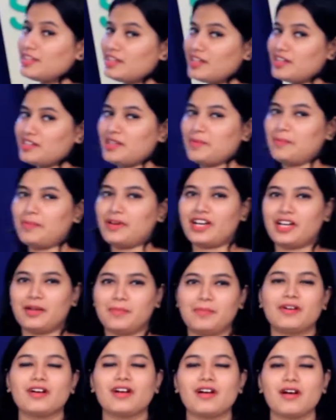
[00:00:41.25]
Thinner the
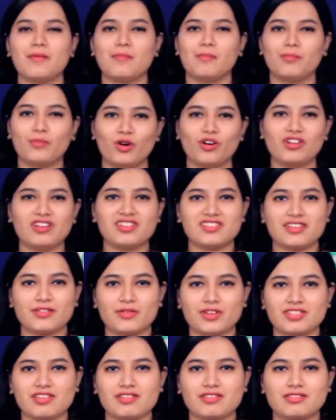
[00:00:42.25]
pipe, more is the
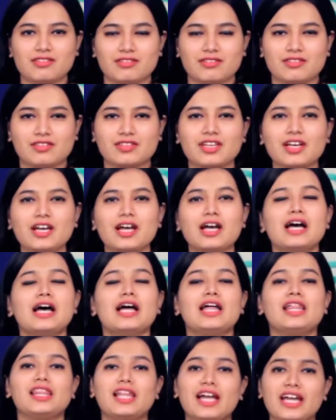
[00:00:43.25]
resistance.
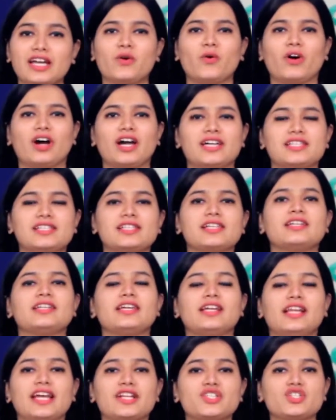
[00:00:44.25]
Likewise, in
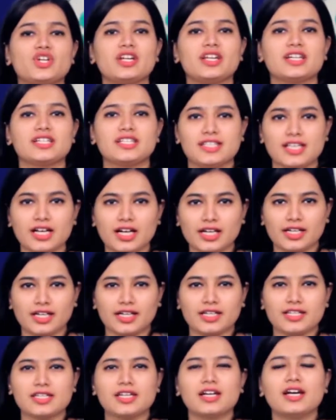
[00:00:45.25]
electronic
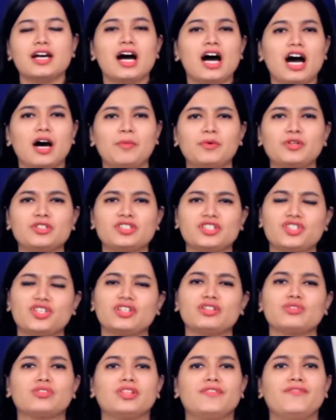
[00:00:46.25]
circuit,
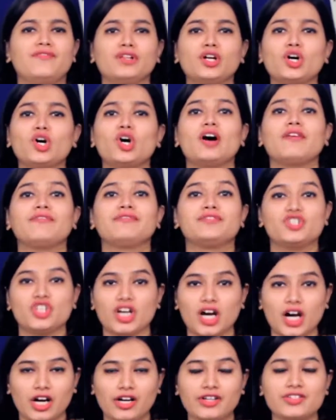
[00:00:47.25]
opposition to the flow of
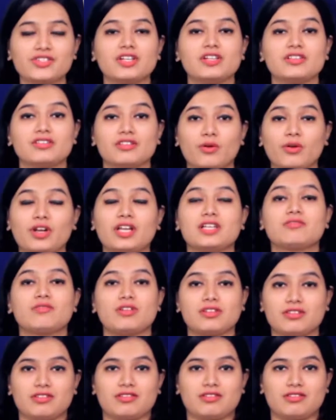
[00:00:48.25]
charge is known as
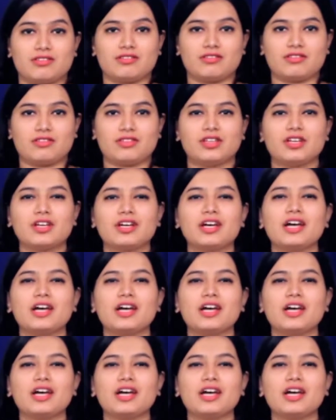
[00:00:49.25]
resistance.